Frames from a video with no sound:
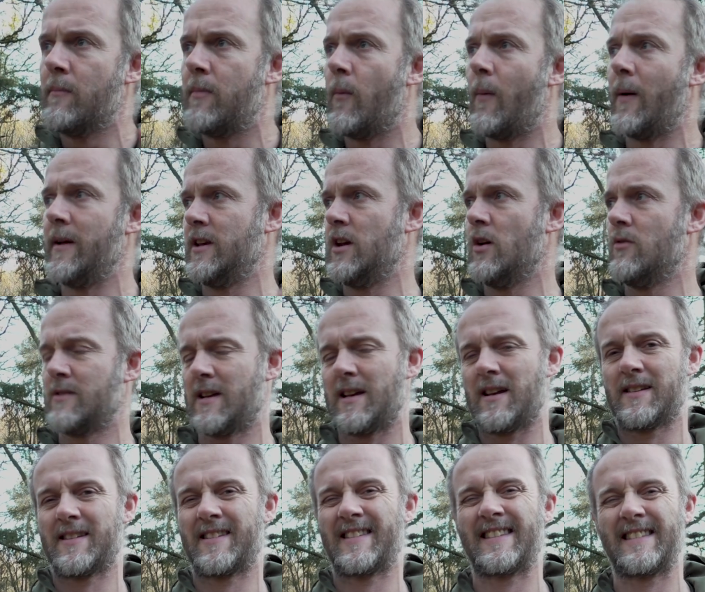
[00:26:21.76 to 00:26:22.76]
but when
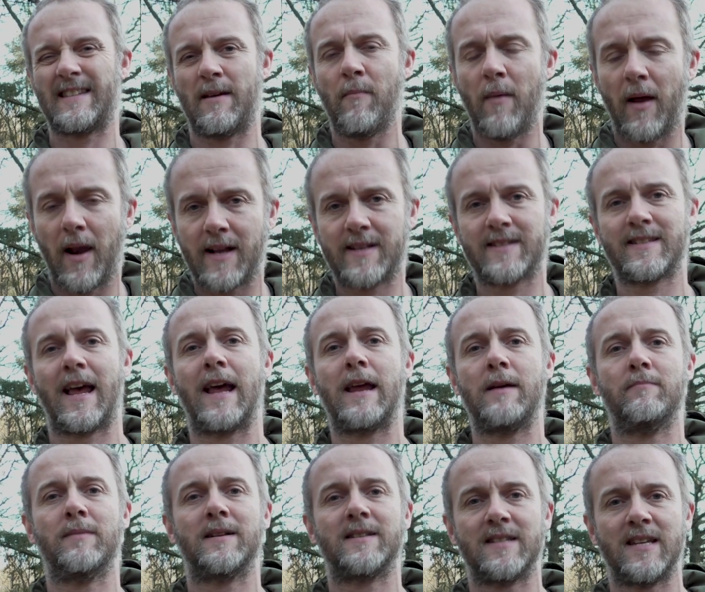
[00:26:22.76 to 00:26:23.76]
using a similar
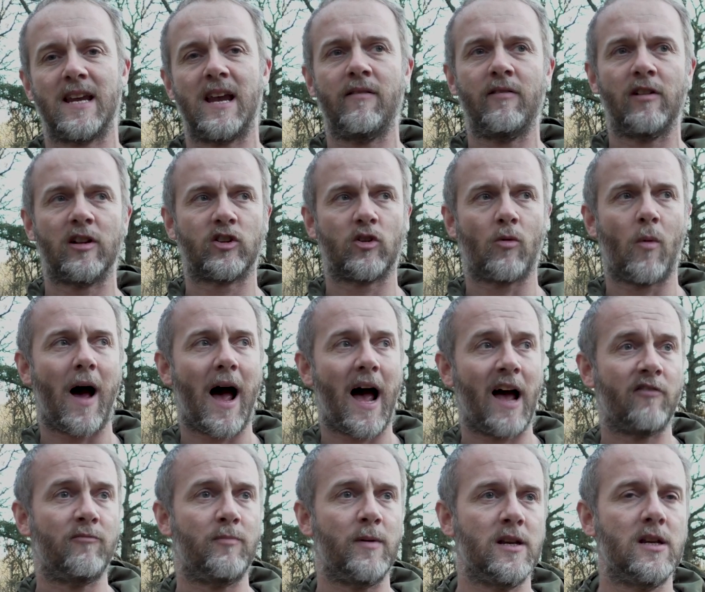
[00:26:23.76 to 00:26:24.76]
type material to what
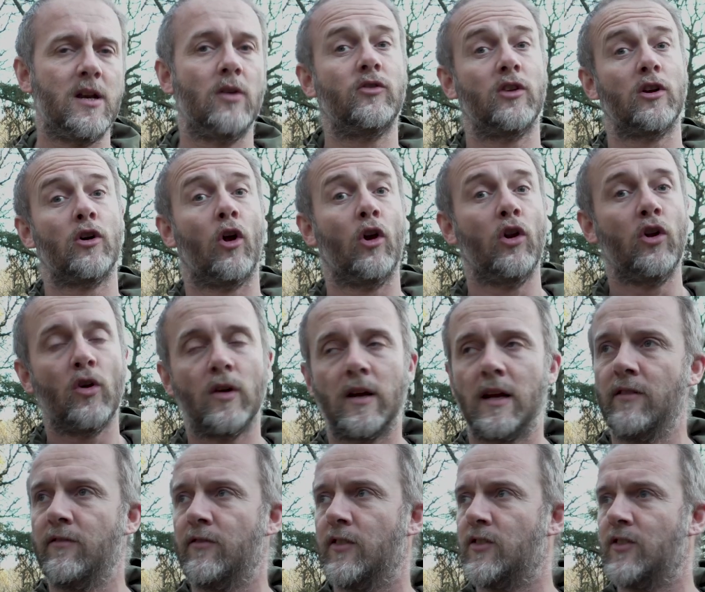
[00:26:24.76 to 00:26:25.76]
I've been using or
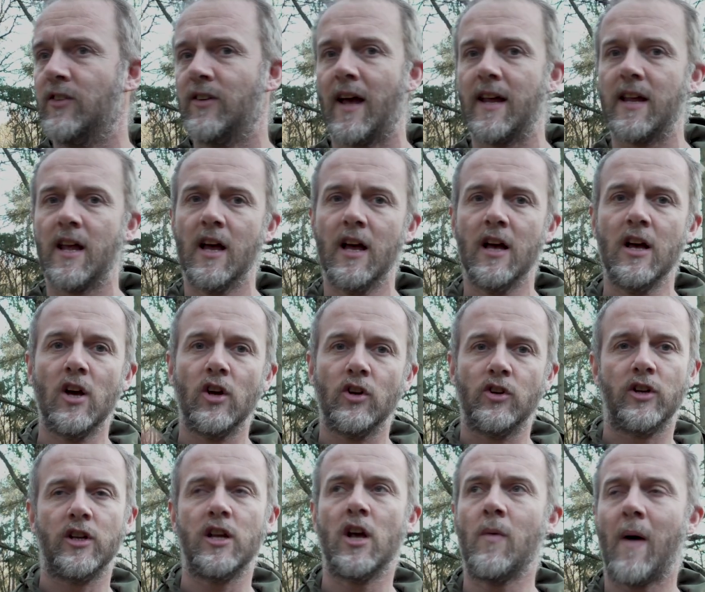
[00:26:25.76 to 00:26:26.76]
looking for today,
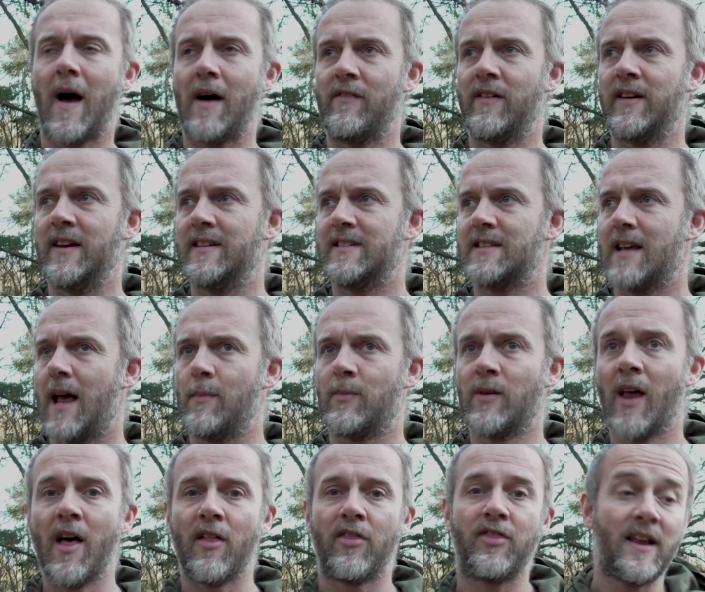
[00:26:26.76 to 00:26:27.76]
do you have any tips?
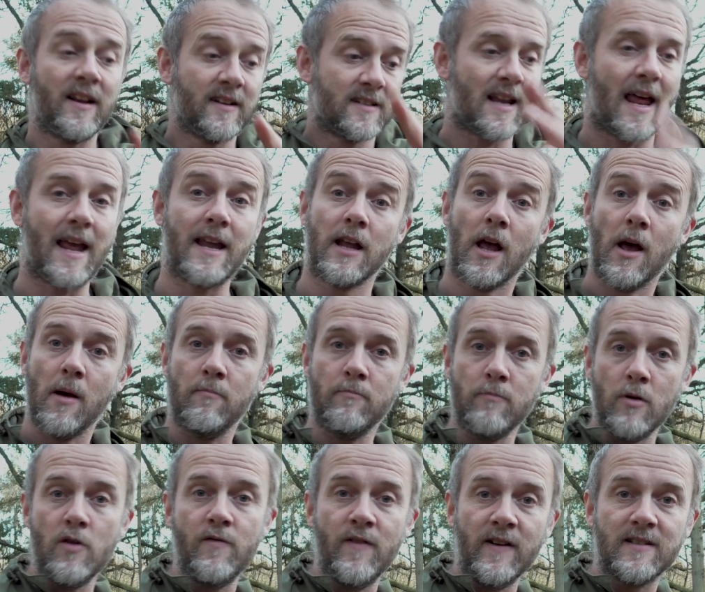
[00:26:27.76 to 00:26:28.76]
Things like
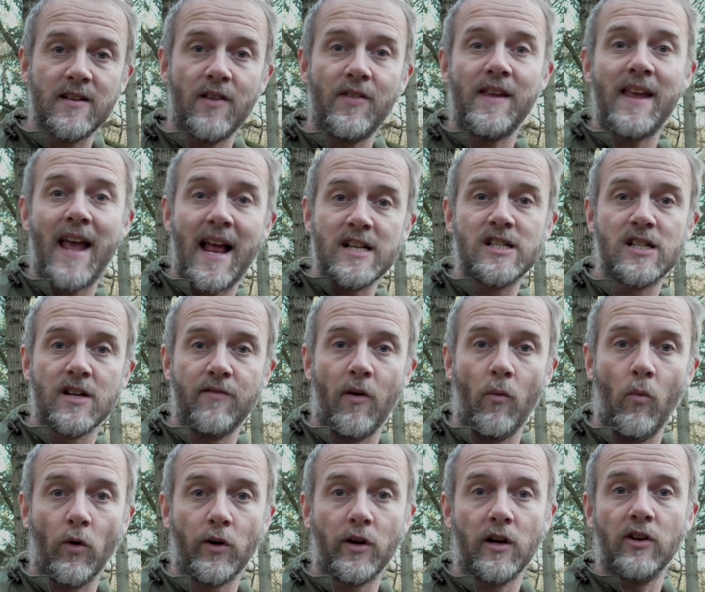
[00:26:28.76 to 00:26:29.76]
moving to the edge of a
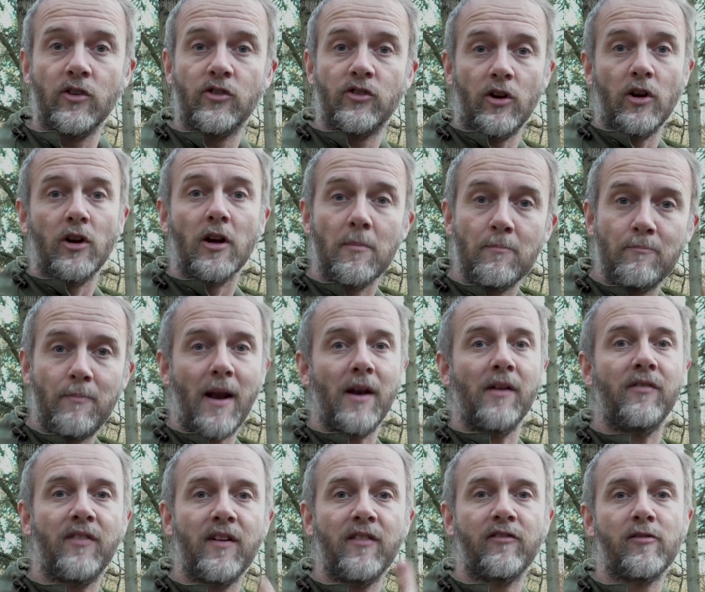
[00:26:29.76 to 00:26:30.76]
woodland so you can
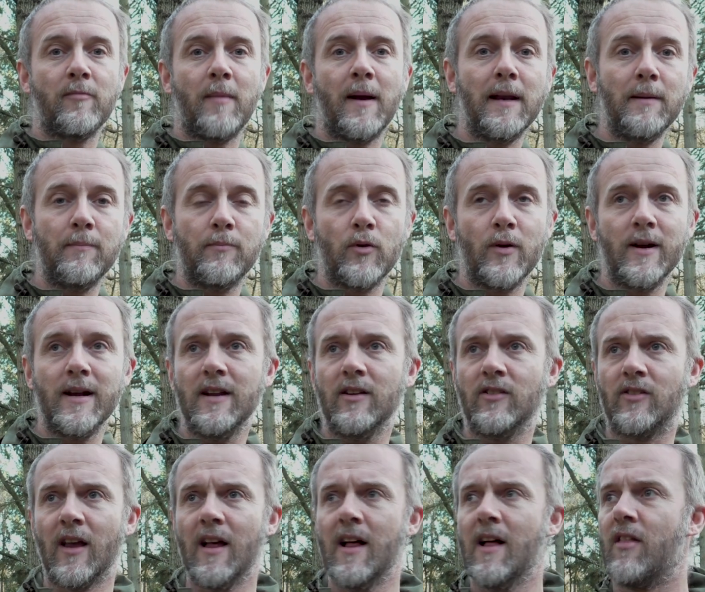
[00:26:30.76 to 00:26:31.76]
benefit from any
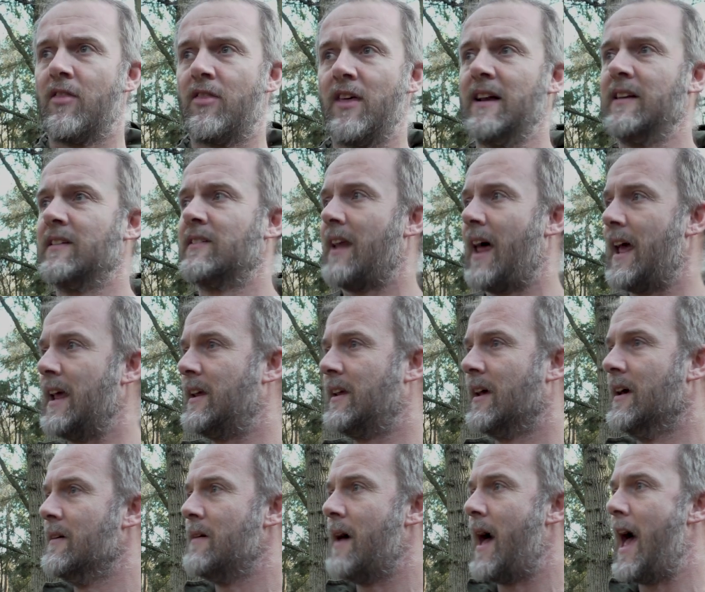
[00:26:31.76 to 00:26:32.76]
breeze, things
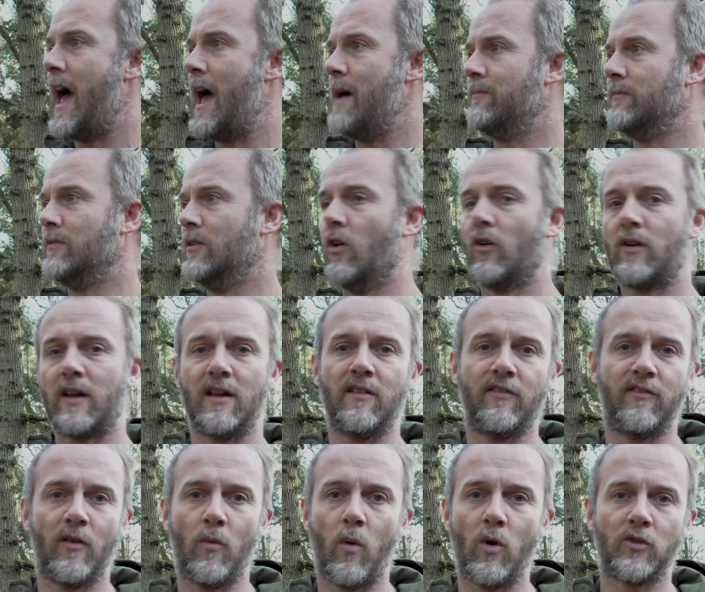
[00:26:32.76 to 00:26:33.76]
like um, looking
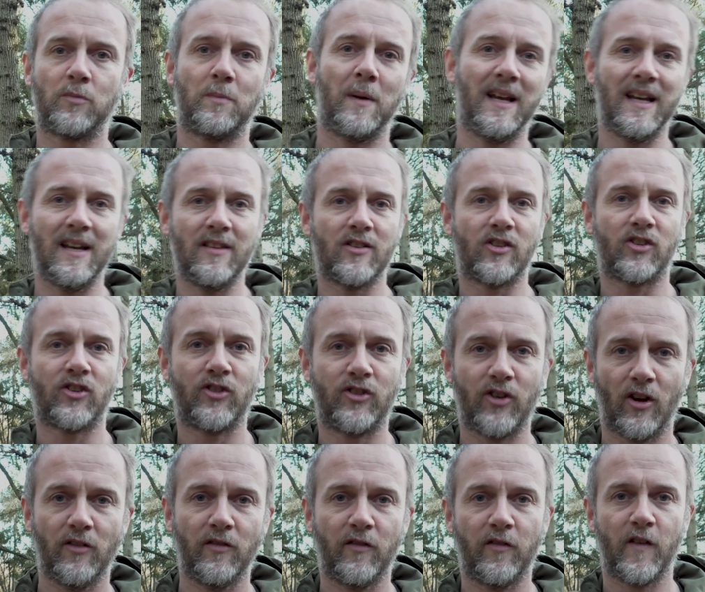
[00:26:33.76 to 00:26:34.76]
for what's been in the
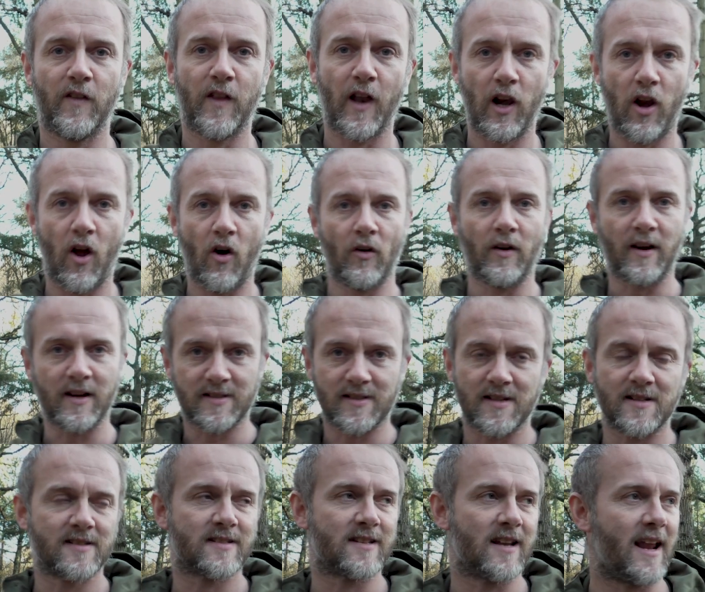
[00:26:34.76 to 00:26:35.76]
sun for the longest
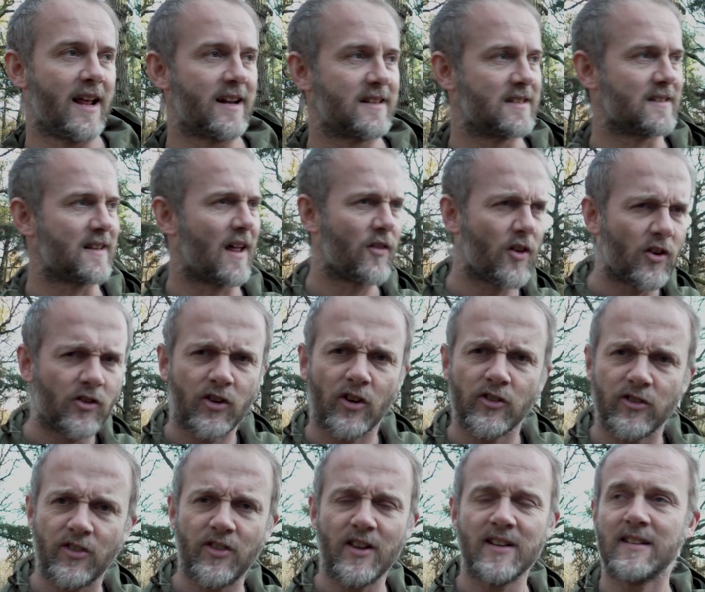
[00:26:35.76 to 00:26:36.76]
and selecting that. Those
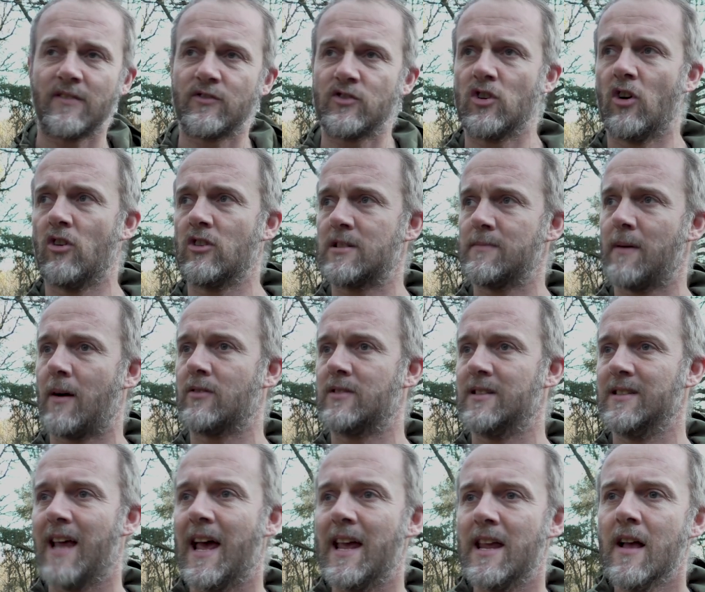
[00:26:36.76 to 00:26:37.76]
sorts of things I've talked about
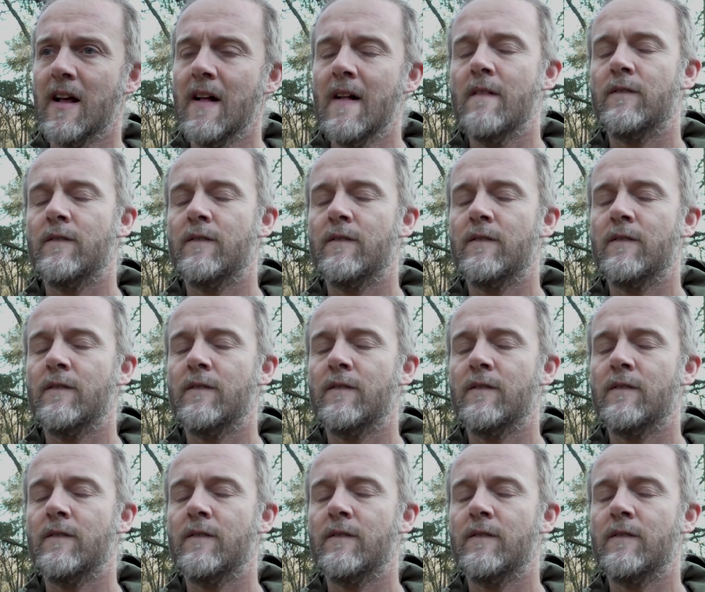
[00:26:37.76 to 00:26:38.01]
today.